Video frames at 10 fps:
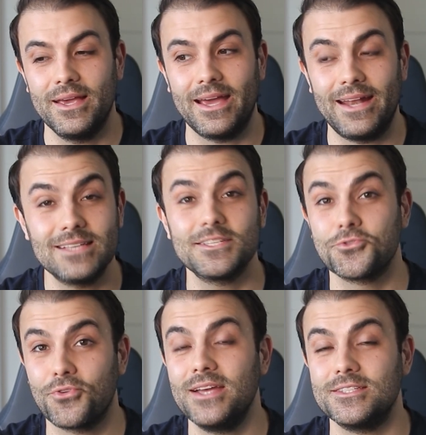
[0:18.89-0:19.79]
and as a
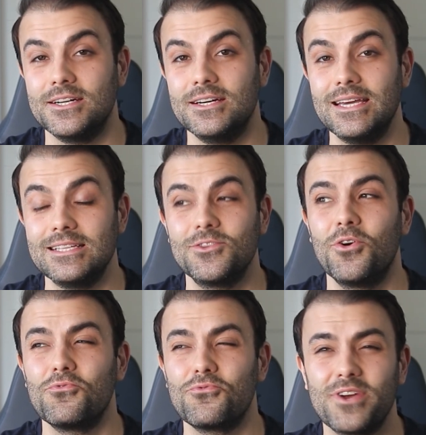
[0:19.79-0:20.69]
trader, it's
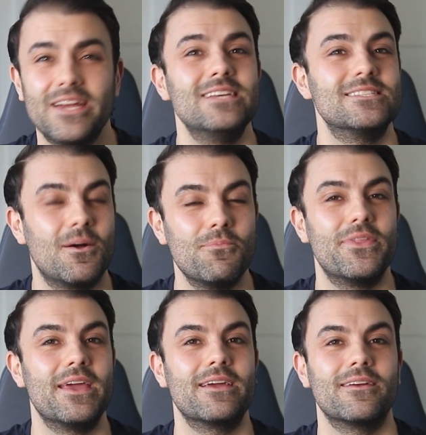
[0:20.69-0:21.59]
not really
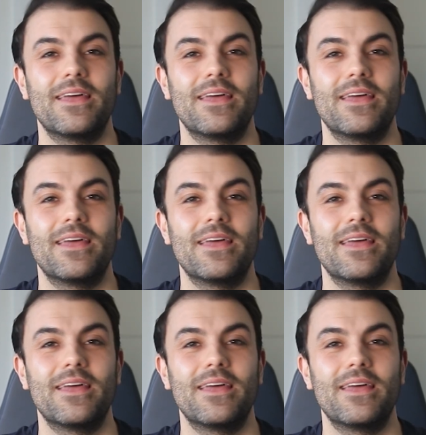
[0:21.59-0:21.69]
something